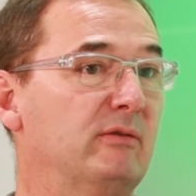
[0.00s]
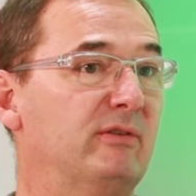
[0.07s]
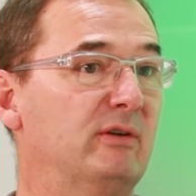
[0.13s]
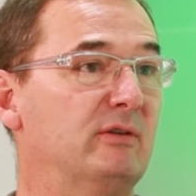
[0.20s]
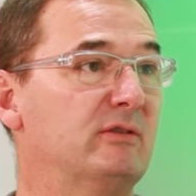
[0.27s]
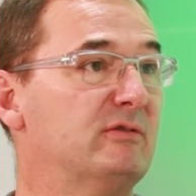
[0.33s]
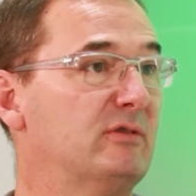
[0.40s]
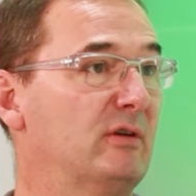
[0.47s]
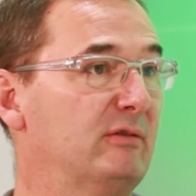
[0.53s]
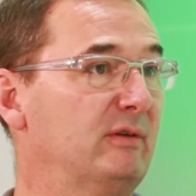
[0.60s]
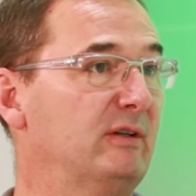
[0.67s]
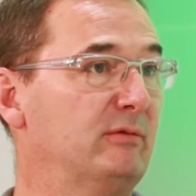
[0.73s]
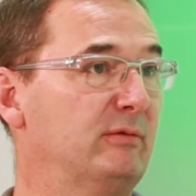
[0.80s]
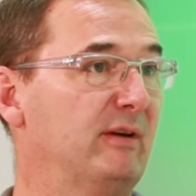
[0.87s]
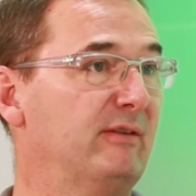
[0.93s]
the various
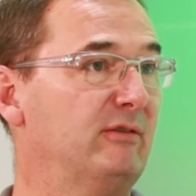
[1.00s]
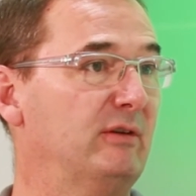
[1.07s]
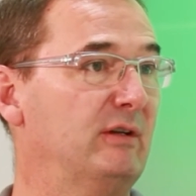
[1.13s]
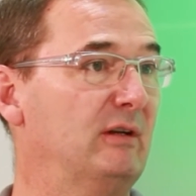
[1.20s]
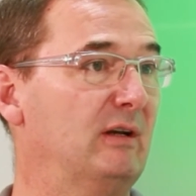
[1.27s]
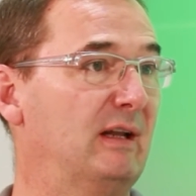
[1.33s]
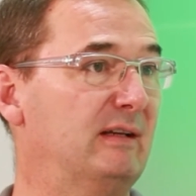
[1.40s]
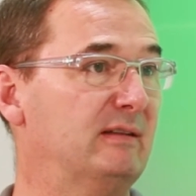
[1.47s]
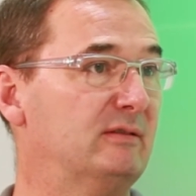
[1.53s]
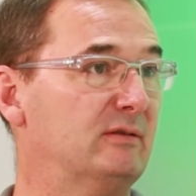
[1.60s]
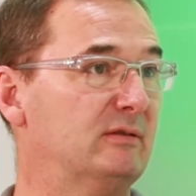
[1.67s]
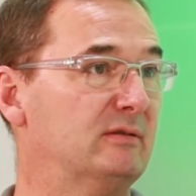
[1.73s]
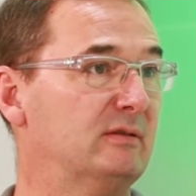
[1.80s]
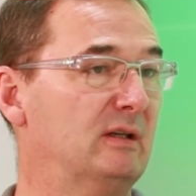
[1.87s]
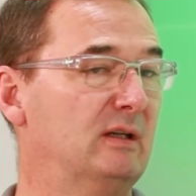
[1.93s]
surveys we have done in the last
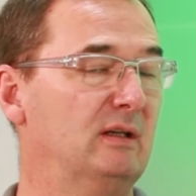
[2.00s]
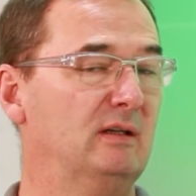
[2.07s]
years,